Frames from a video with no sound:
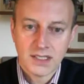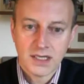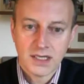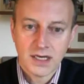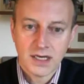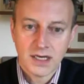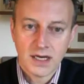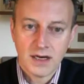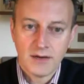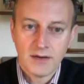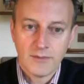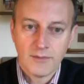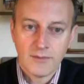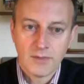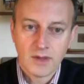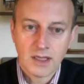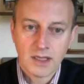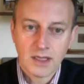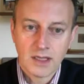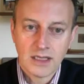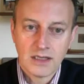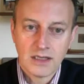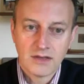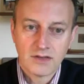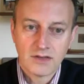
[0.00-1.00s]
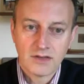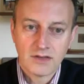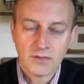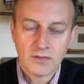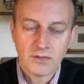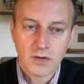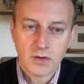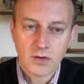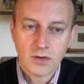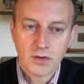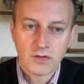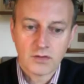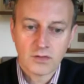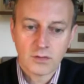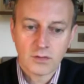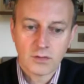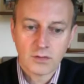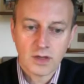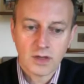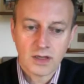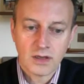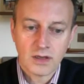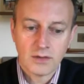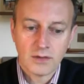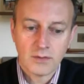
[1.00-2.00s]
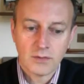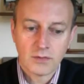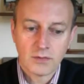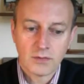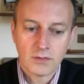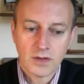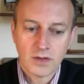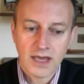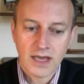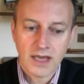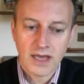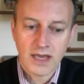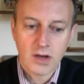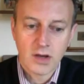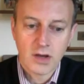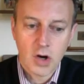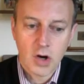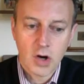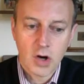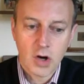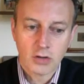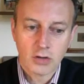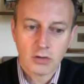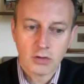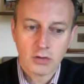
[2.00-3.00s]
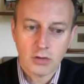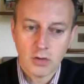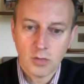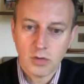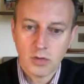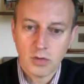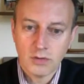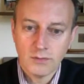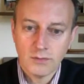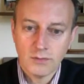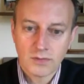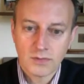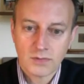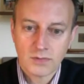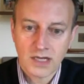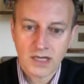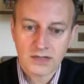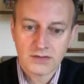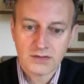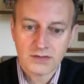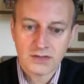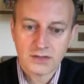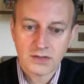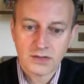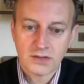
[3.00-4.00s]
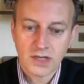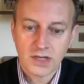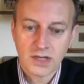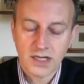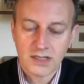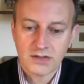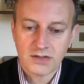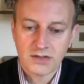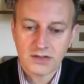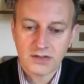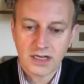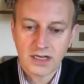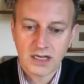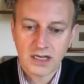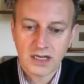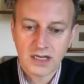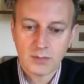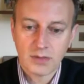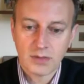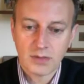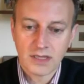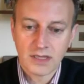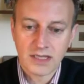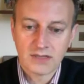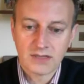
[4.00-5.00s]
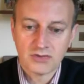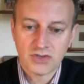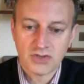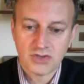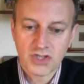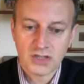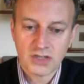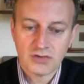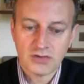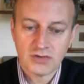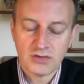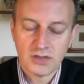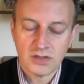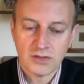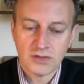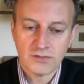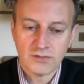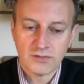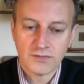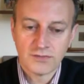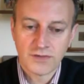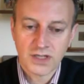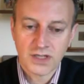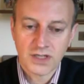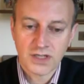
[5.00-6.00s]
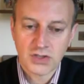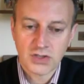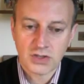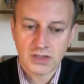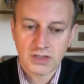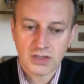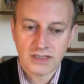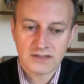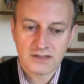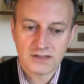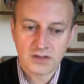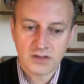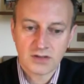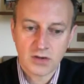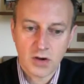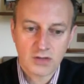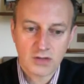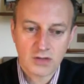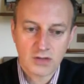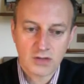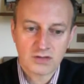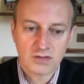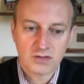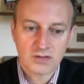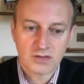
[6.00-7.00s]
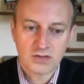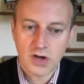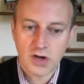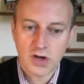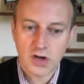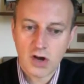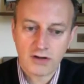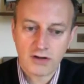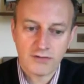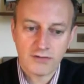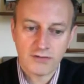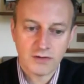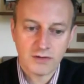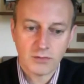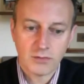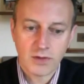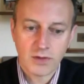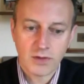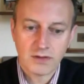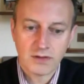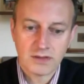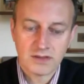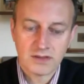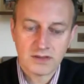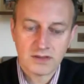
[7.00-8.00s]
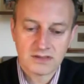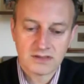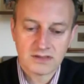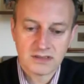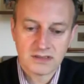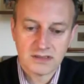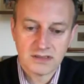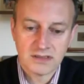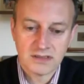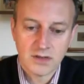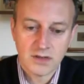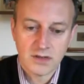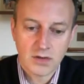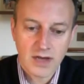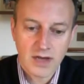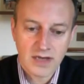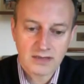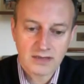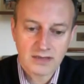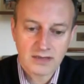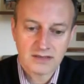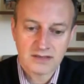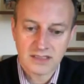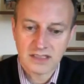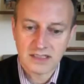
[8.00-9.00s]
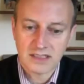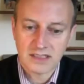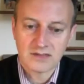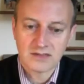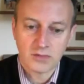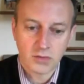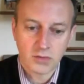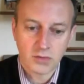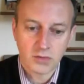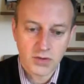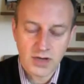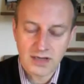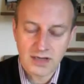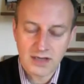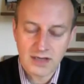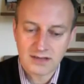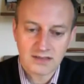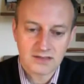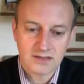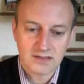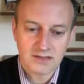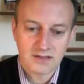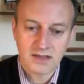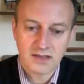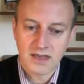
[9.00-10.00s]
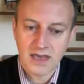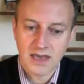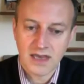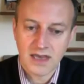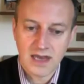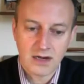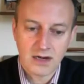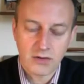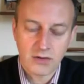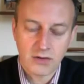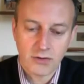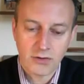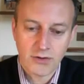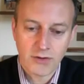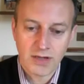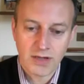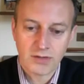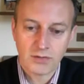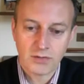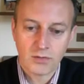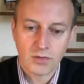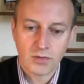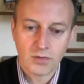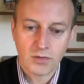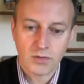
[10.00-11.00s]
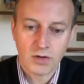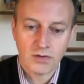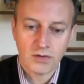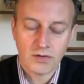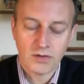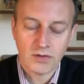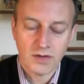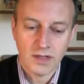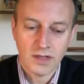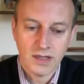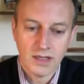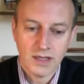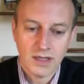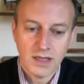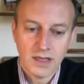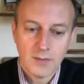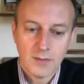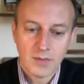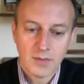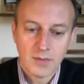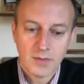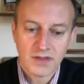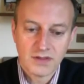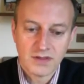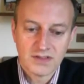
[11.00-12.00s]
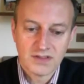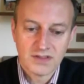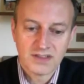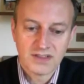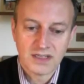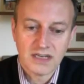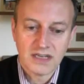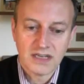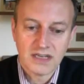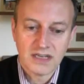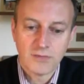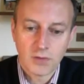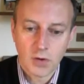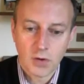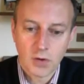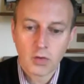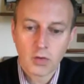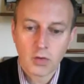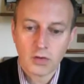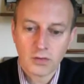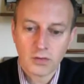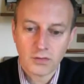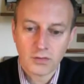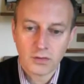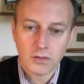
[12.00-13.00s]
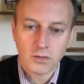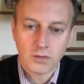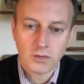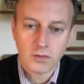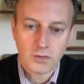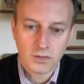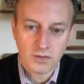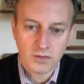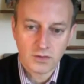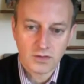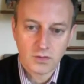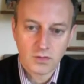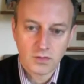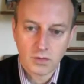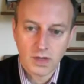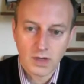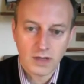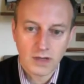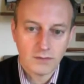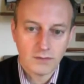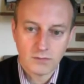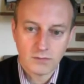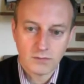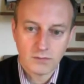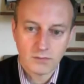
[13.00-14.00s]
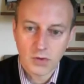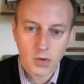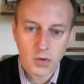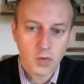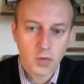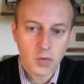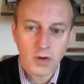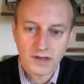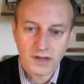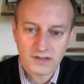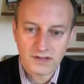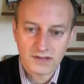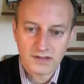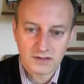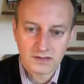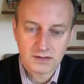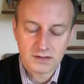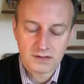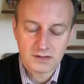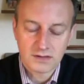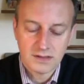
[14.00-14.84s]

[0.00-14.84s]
Elance is focused today on global, country to country, and enabling frictionless cross geography, whether it's in the United States or United States and Canada or around the world. But there is a need for local solutions as well, no question.